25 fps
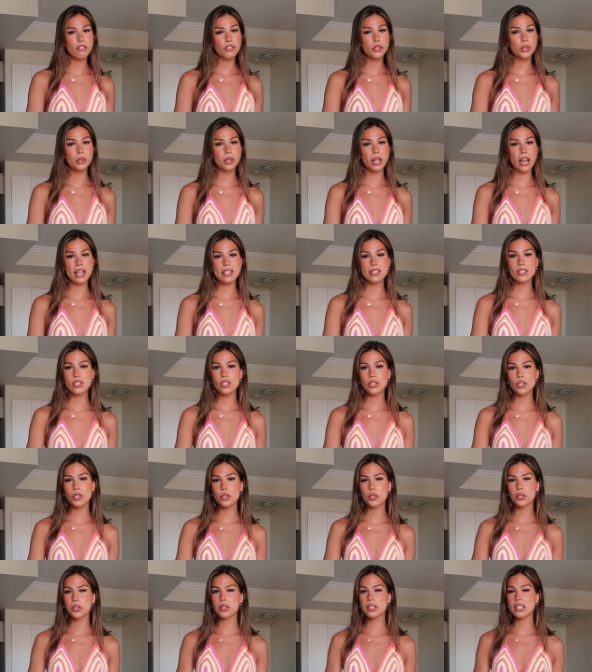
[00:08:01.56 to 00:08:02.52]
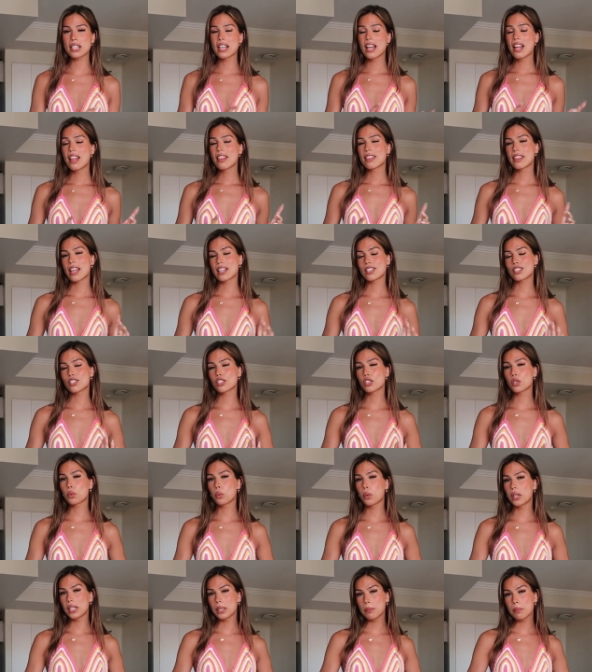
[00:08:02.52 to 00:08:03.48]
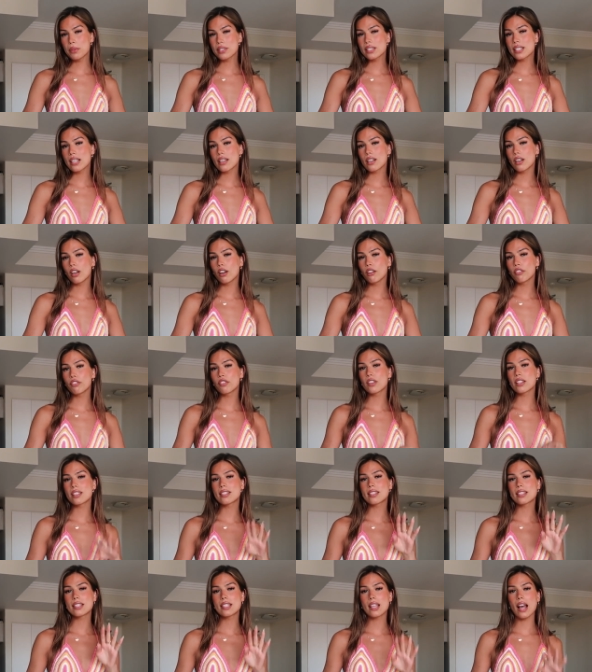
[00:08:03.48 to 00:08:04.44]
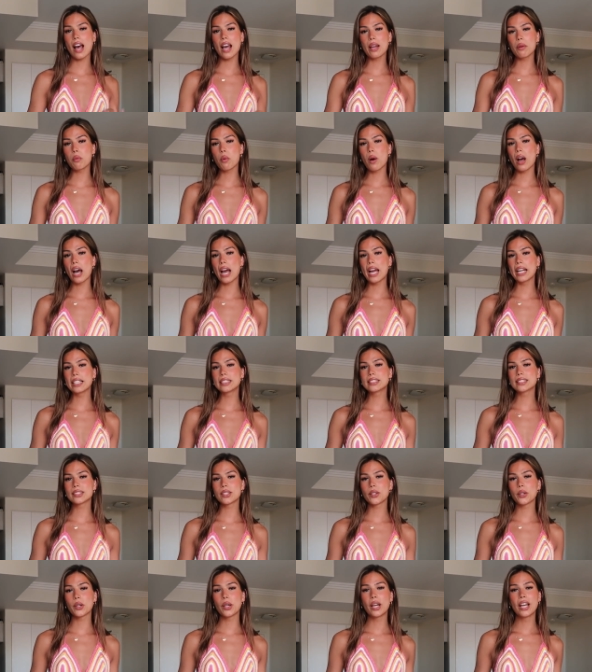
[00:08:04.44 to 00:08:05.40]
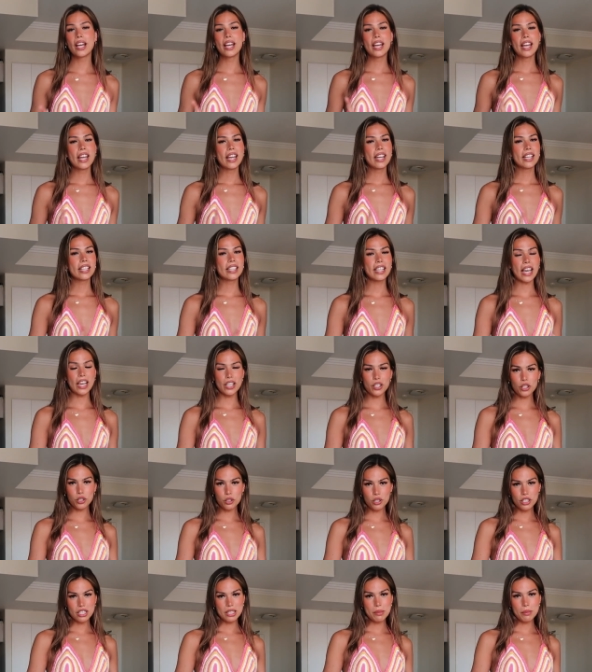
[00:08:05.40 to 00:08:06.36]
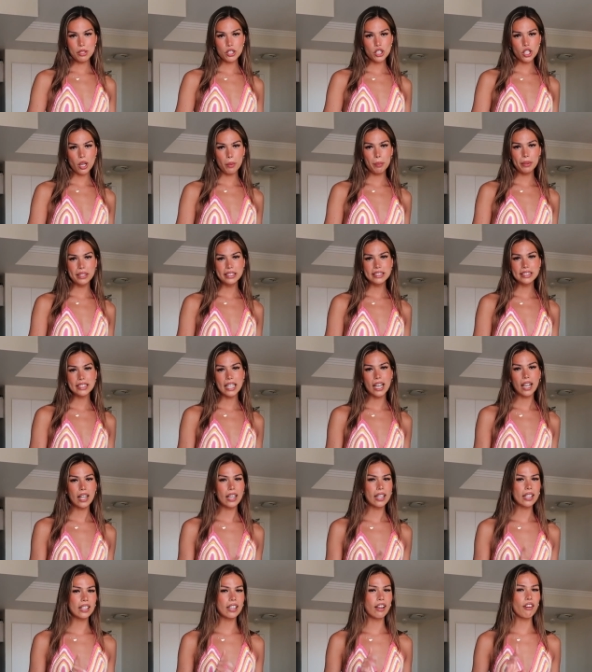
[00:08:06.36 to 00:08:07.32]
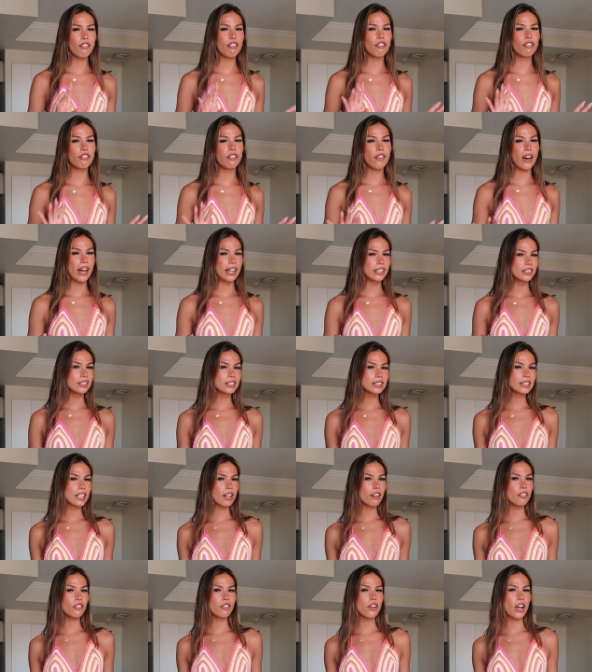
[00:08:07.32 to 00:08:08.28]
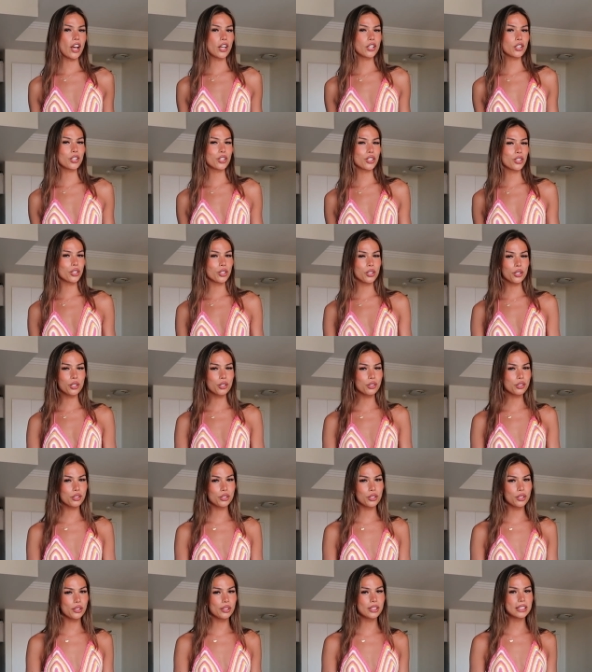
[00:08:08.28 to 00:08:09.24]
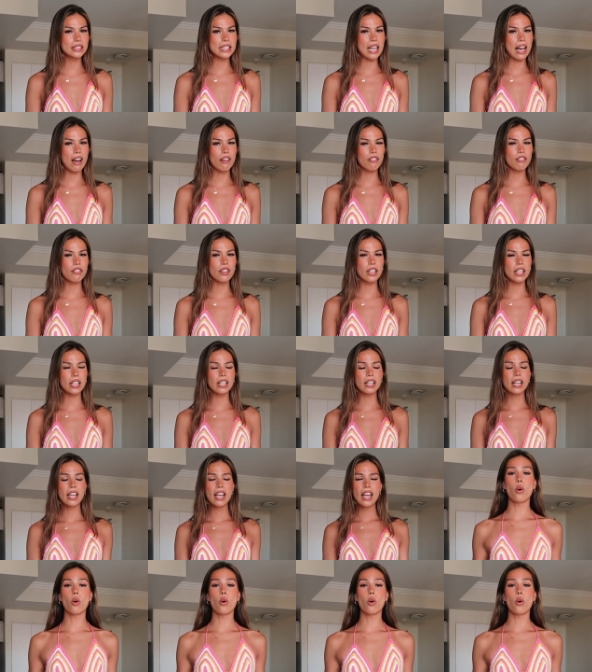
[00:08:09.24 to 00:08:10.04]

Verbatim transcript: for you guys to use. That's 20% off site-wide. So get your Christmas shopping done, find yourself a cute New Year's outfit,